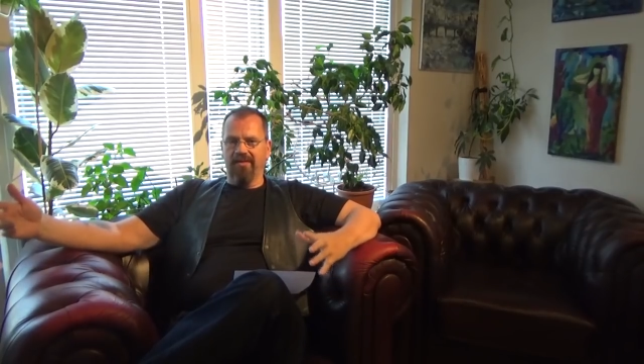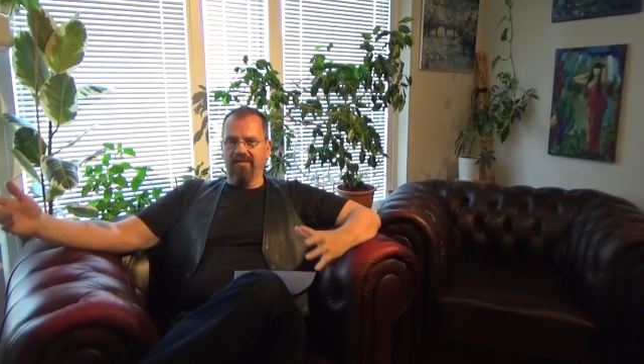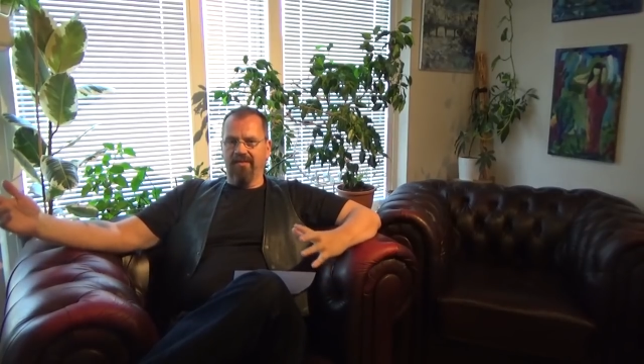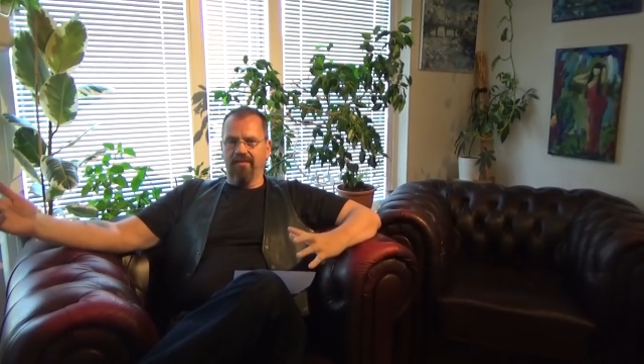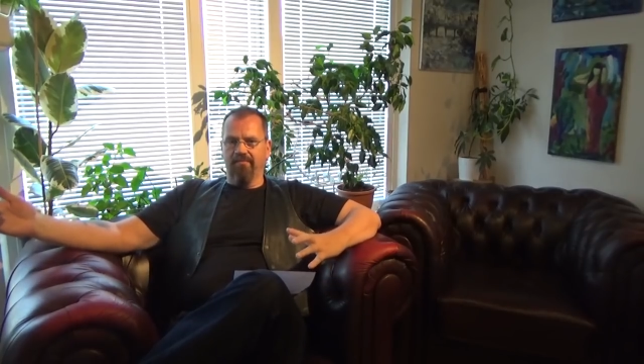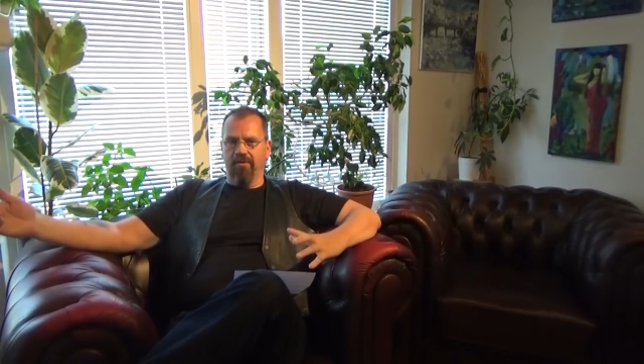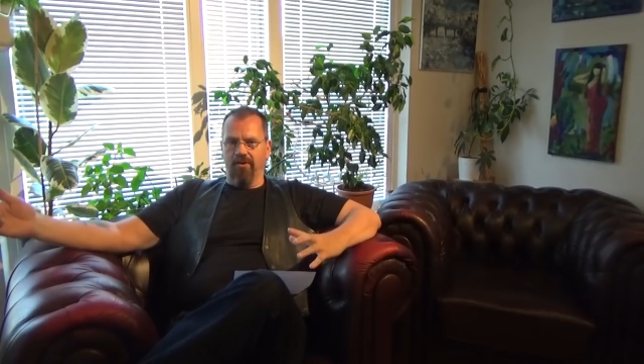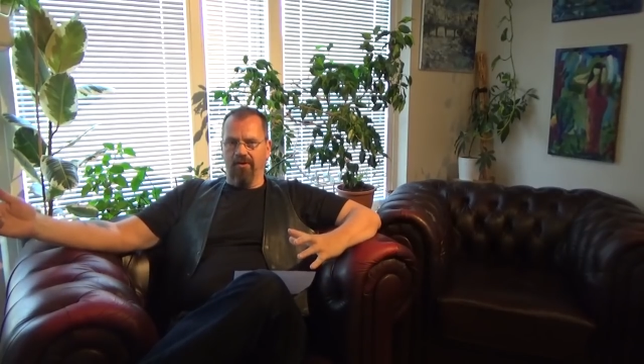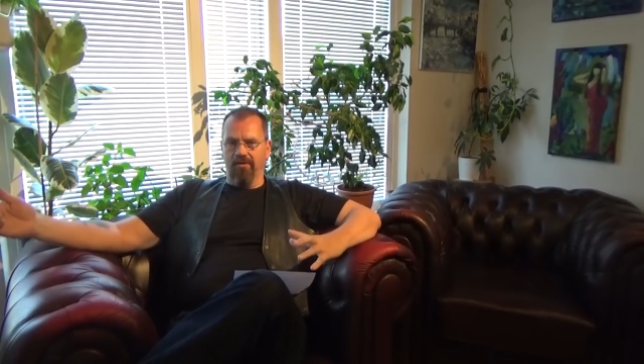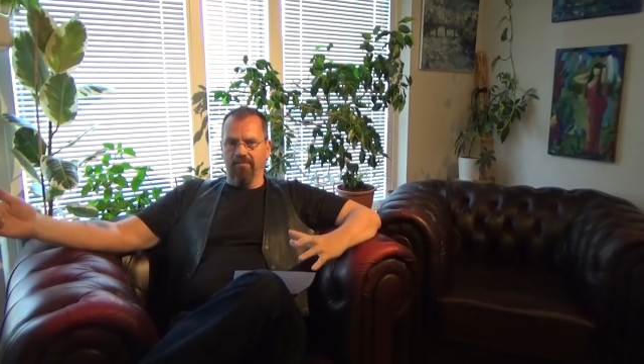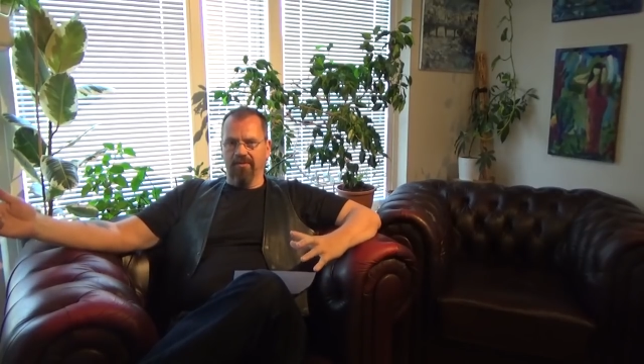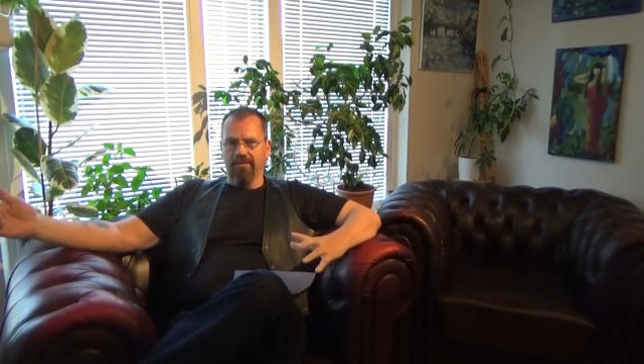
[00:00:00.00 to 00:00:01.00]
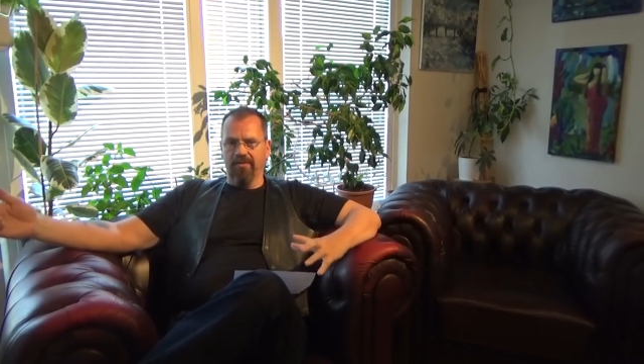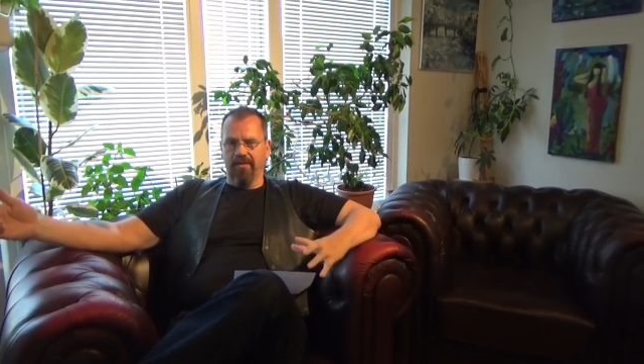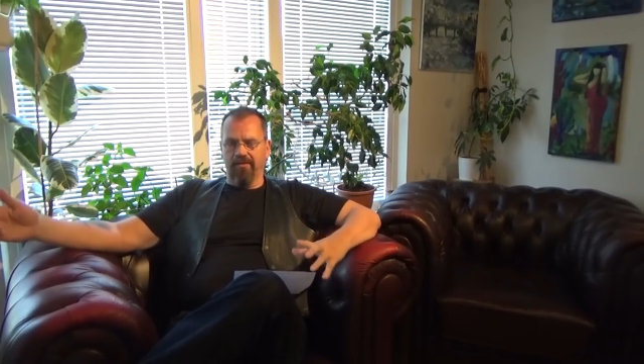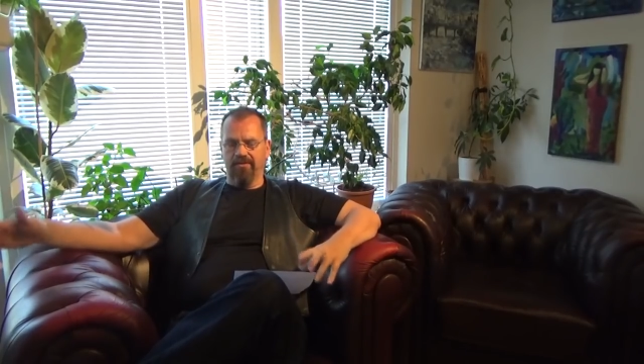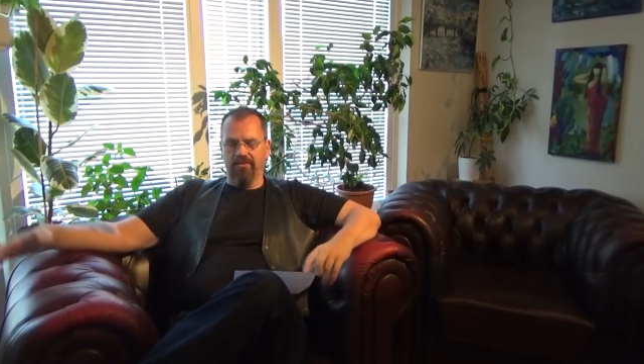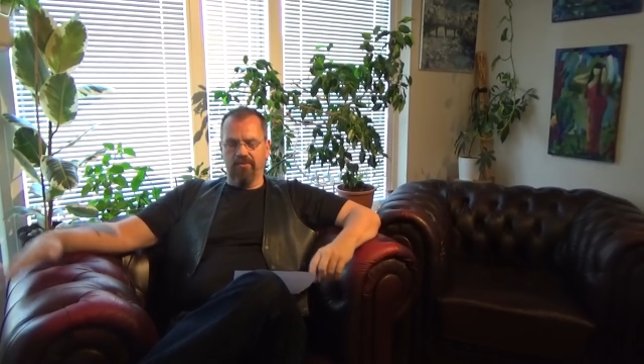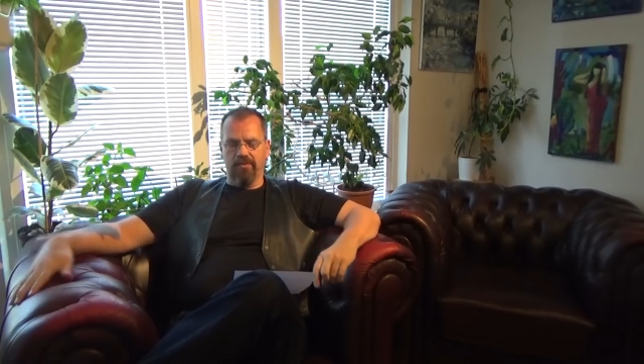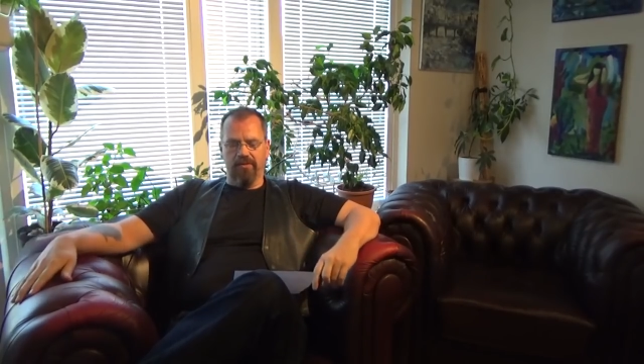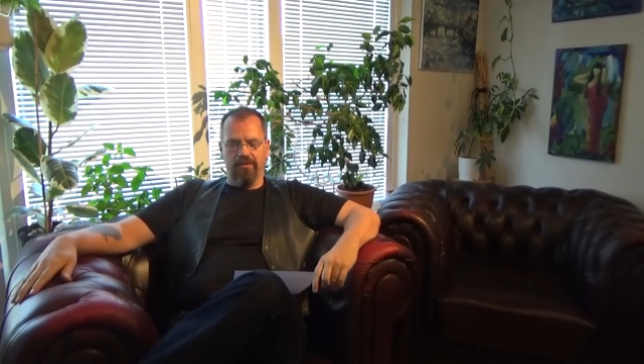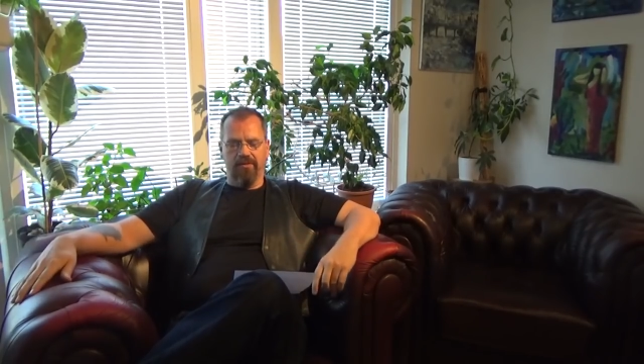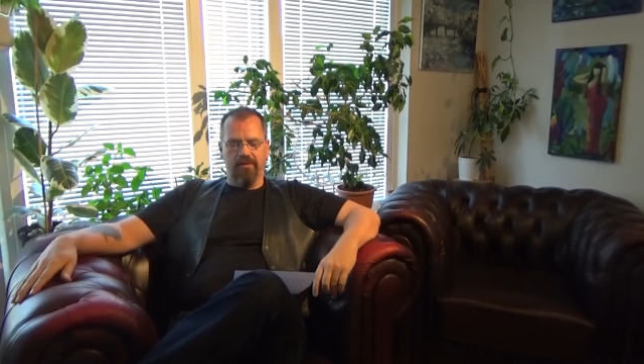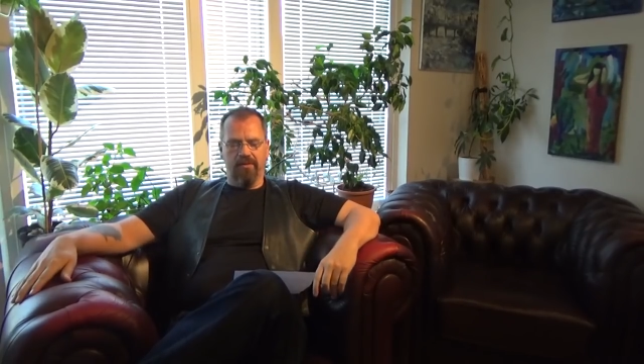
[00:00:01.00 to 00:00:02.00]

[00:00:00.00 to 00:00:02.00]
in parliament here in Sweden.